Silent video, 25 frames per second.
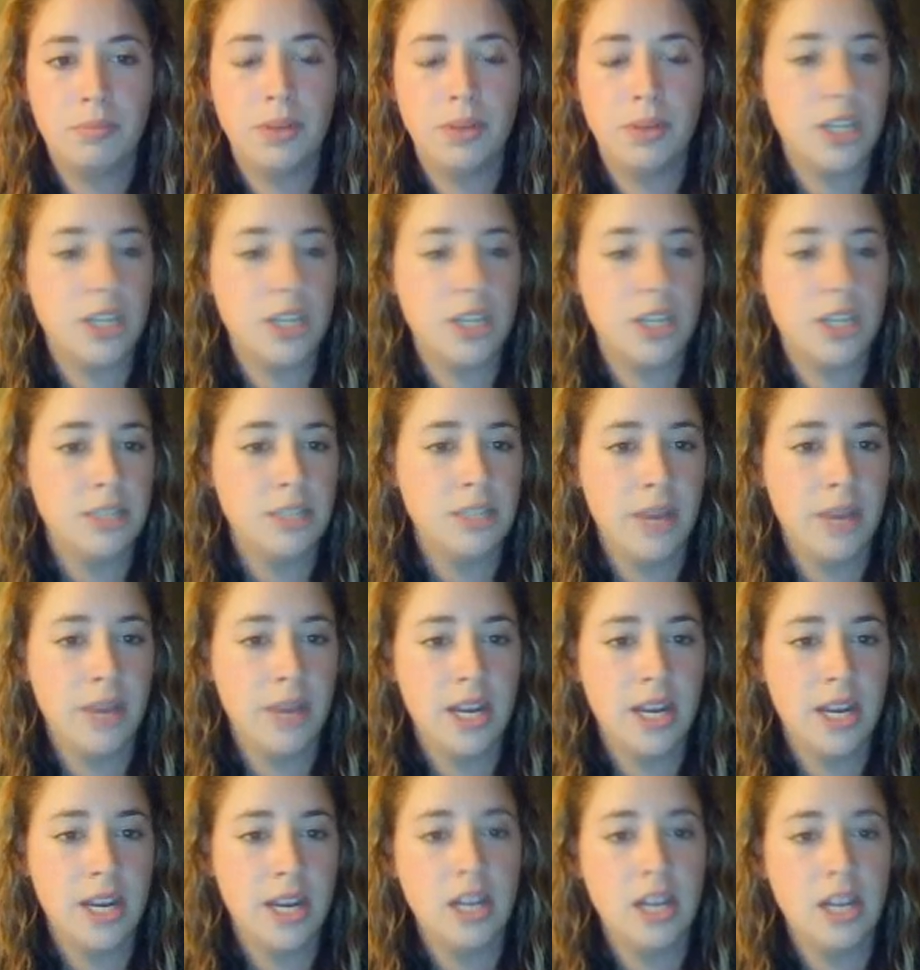
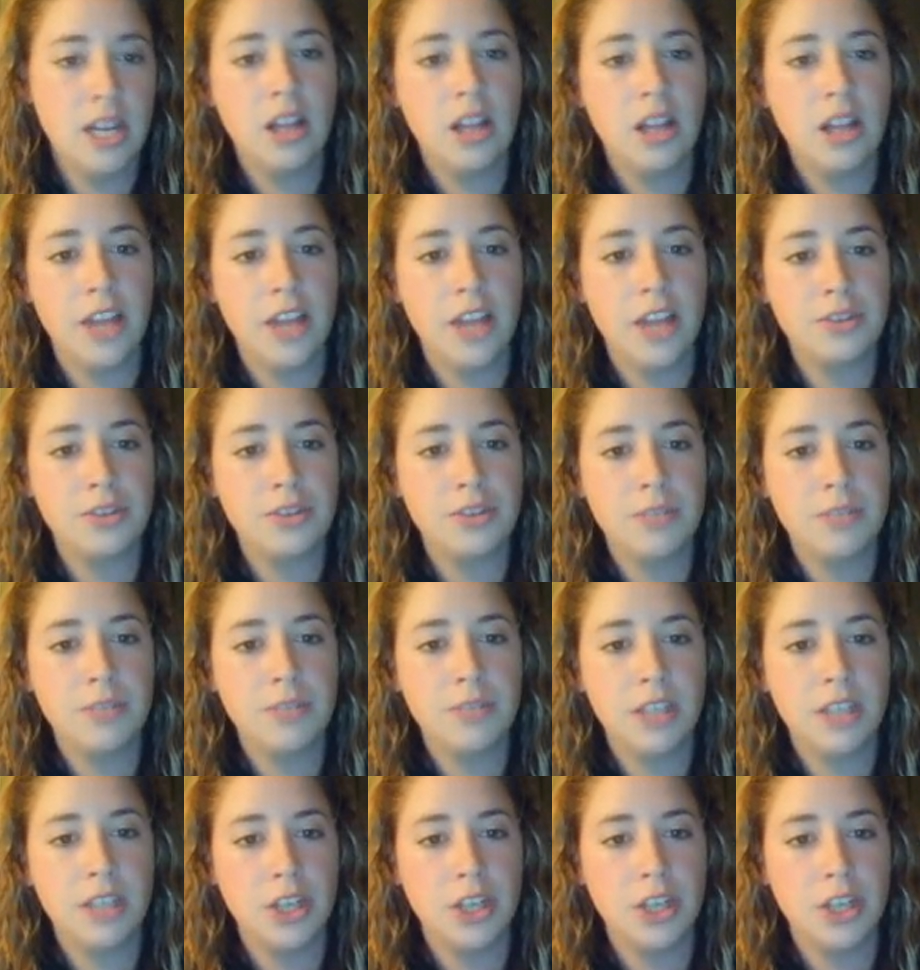participated in a classroom
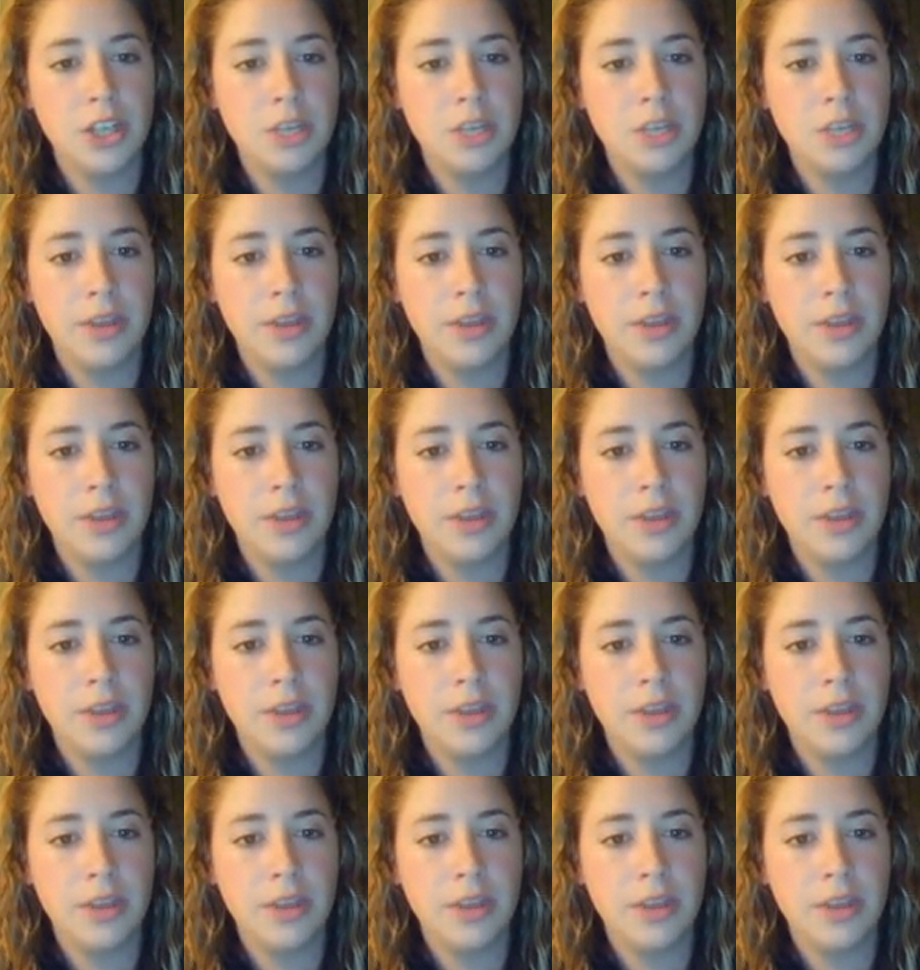discussion